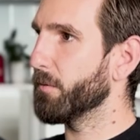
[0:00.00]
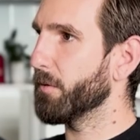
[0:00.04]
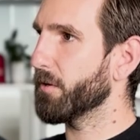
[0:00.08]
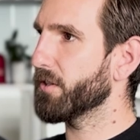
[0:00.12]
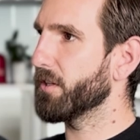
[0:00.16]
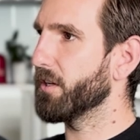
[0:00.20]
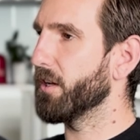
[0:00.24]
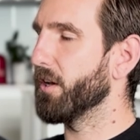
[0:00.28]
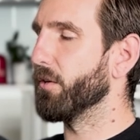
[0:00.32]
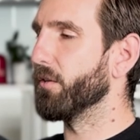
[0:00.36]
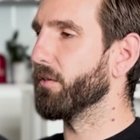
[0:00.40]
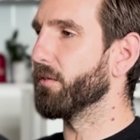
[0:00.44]
must
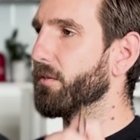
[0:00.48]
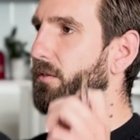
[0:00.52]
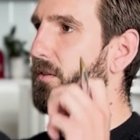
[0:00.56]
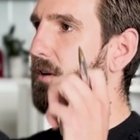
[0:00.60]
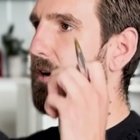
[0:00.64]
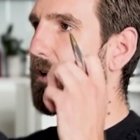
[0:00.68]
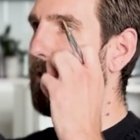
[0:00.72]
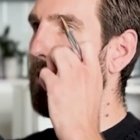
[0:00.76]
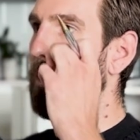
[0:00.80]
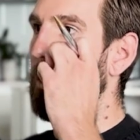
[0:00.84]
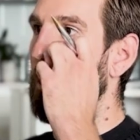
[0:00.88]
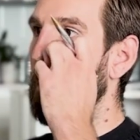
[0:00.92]
have done
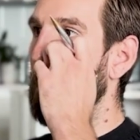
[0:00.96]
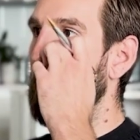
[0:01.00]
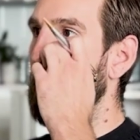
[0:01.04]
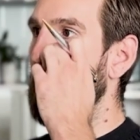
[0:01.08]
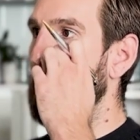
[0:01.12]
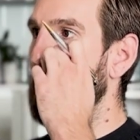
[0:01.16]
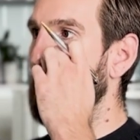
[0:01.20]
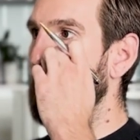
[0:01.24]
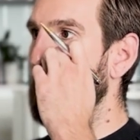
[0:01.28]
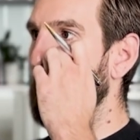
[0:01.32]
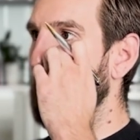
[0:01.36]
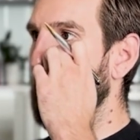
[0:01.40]
a lot.
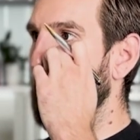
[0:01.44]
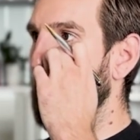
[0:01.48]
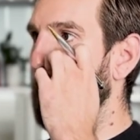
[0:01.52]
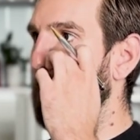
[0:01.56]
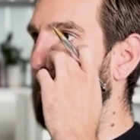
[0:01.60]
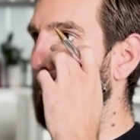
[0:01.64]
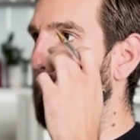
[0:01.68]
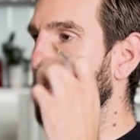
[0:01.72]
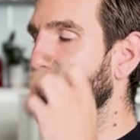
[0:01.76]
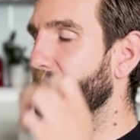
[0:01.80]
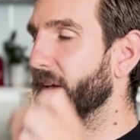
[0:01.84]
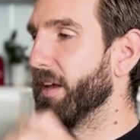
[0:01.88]

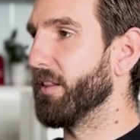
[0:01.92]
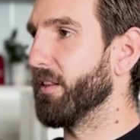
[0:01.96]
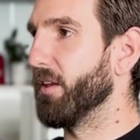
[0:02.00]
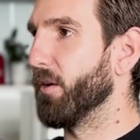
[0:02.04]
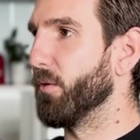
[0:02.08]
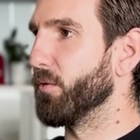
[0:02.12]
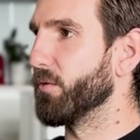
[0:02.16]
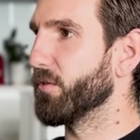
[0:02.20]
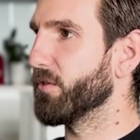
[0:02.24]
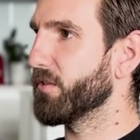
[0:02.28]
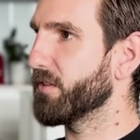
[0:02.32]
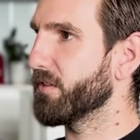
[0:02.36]
In
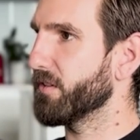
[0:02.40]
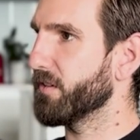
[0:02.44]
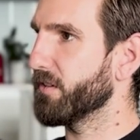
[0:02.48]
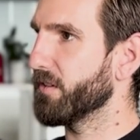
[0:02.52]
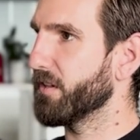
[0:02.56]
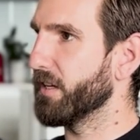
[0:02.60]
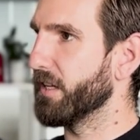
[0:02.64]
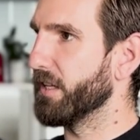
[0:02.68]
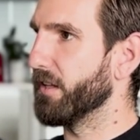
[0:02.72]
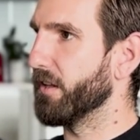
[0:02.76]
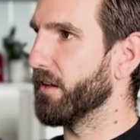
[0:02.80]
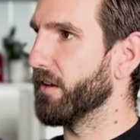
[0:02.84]

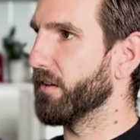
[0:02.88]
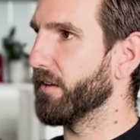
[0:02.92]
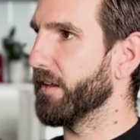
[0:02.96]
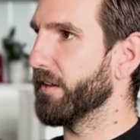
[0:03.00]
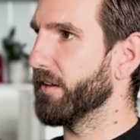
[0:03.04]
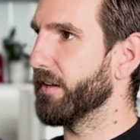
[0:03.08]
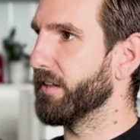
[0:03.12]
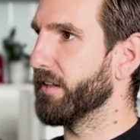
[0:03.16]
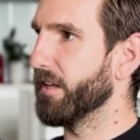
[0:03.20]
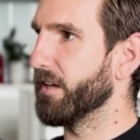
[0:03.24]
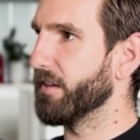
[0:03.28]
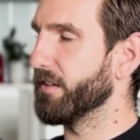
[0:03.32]

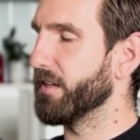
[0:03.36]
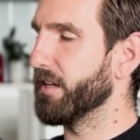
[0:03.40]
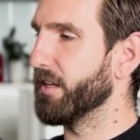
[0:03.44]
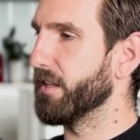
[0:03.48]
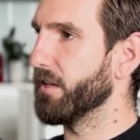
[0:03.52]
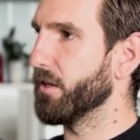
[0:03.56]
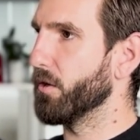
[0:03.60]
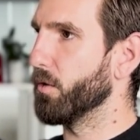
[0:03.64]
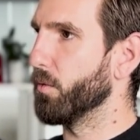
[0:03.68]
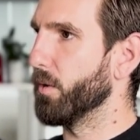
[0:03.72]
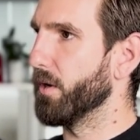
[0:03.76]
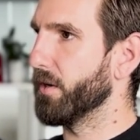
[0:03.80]
that year
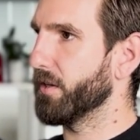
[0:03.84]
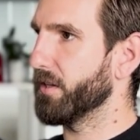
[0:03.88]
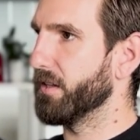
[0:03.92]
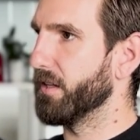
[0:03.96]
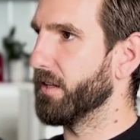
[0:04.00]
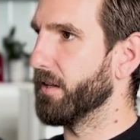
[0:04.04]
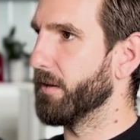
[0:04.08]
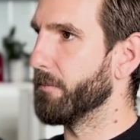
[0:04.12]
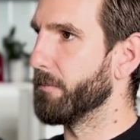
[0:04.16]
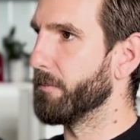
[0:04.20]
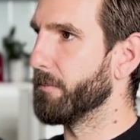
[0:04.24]
that you're working there.